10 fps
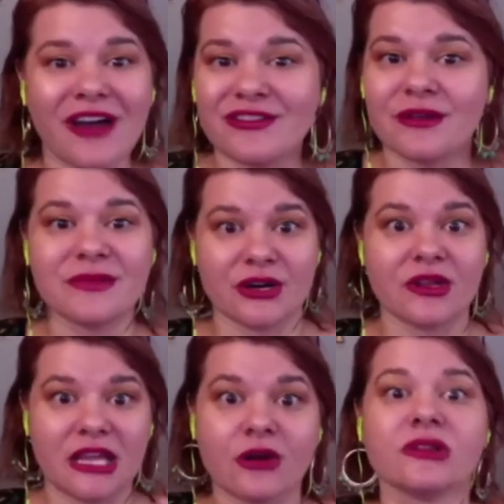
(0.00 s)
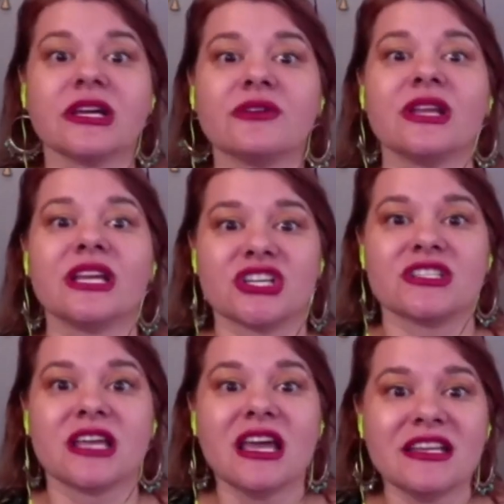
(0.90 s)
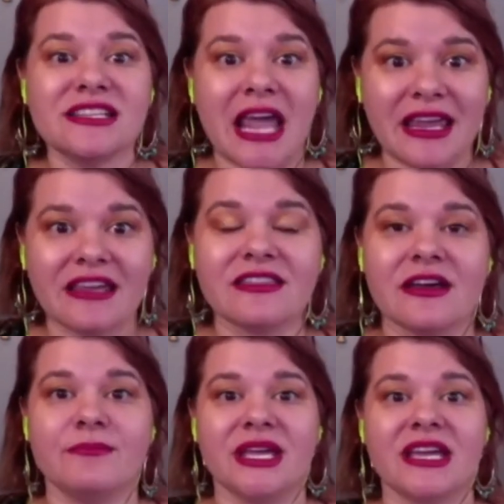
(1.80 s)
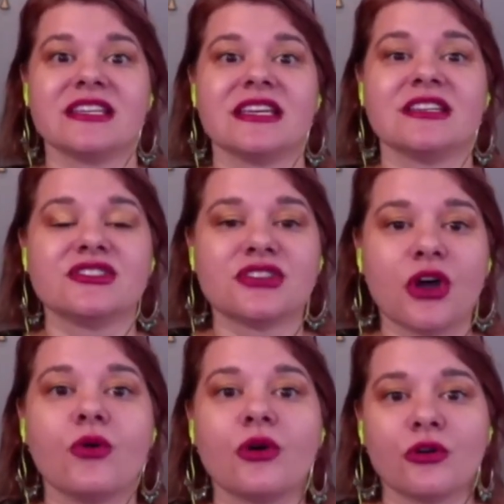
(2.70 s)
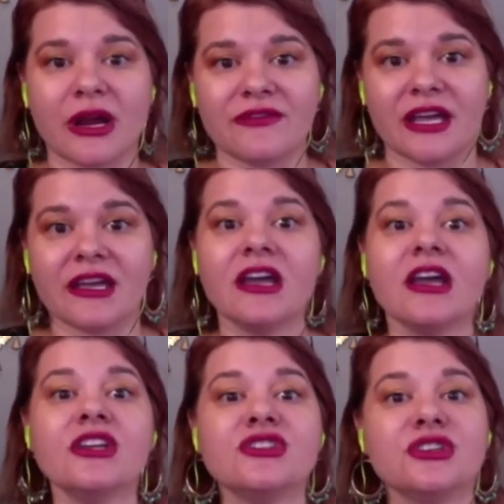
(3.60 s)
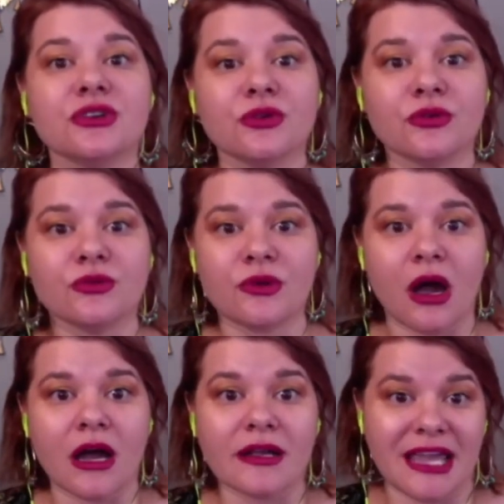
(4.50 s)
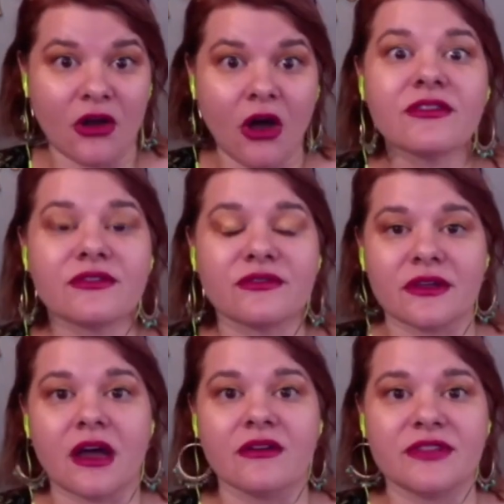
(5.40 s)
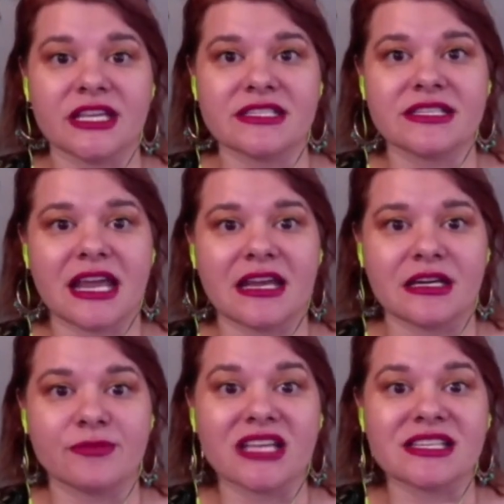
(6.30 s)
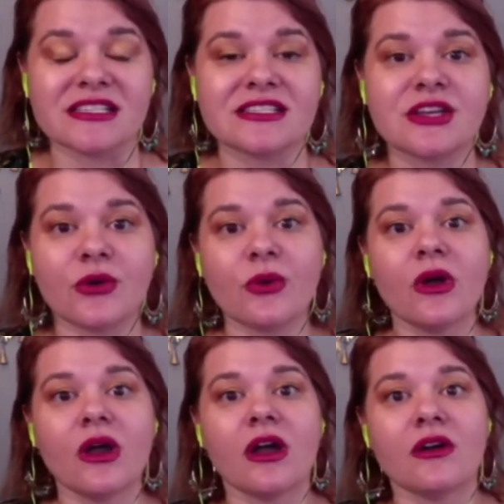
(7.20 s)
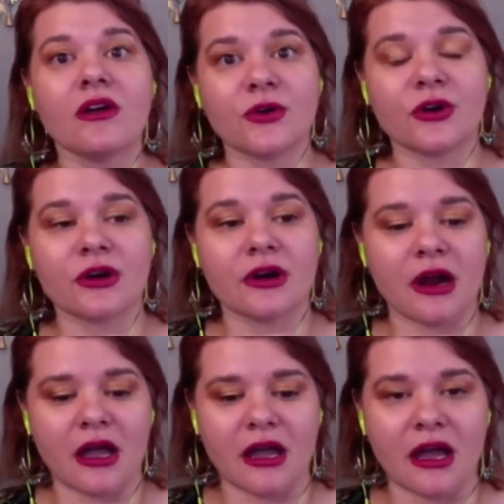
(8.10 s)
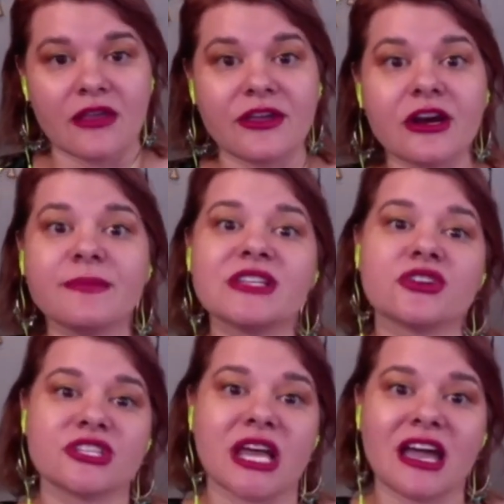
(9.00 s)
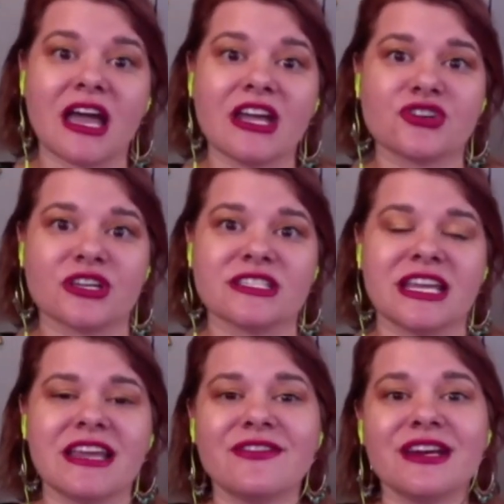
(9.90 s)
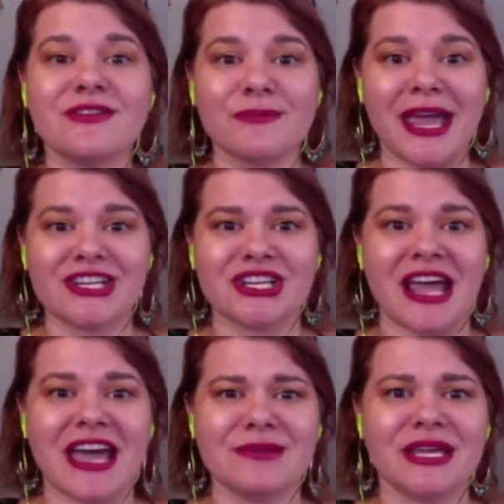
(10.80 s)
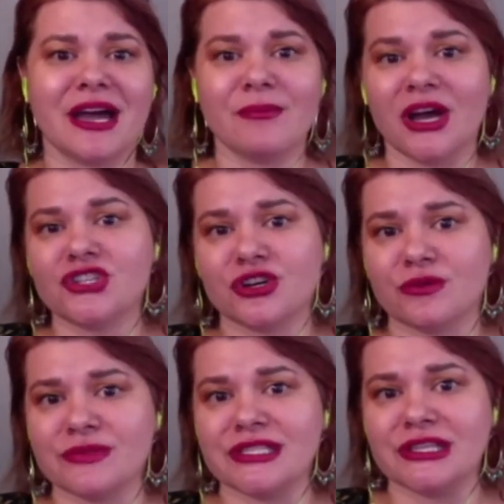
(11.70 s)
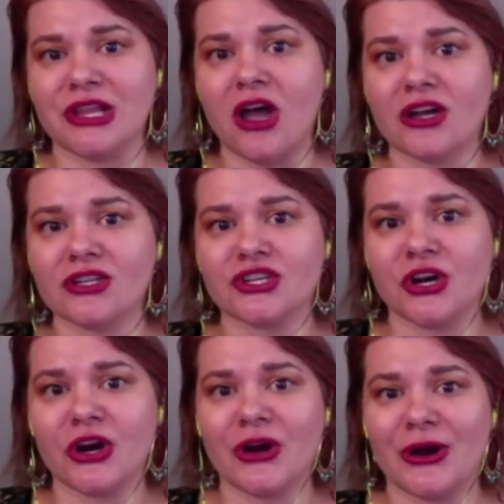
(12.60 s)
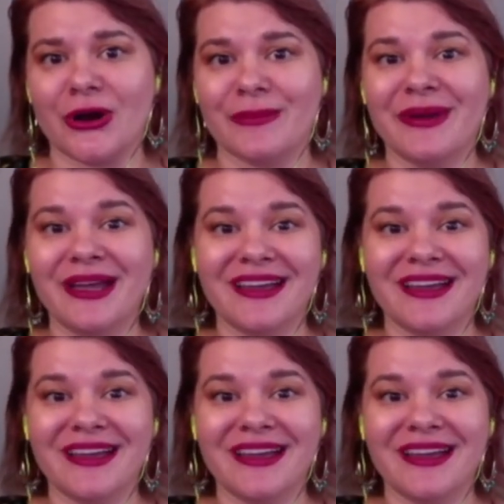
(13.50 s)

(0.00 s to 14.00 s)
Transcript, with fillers: off of them. They're, they're literally just taking them because it is so horrific to uh, get off of, of, these antidepressants. So, for uh, a therapist or psychiatrist, even if a patient had to be on mushrooms long term,